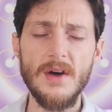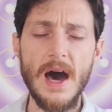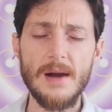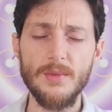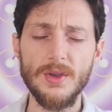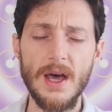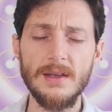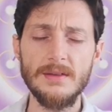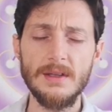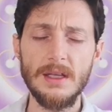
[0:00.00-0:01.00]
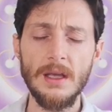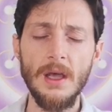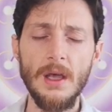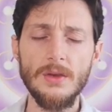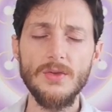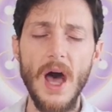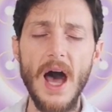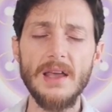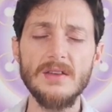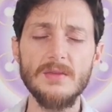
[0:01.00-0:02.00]
harmonizing to the
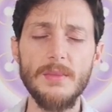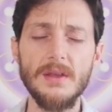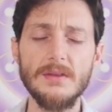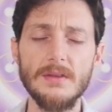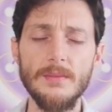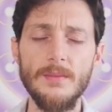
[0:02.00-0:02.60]
highest best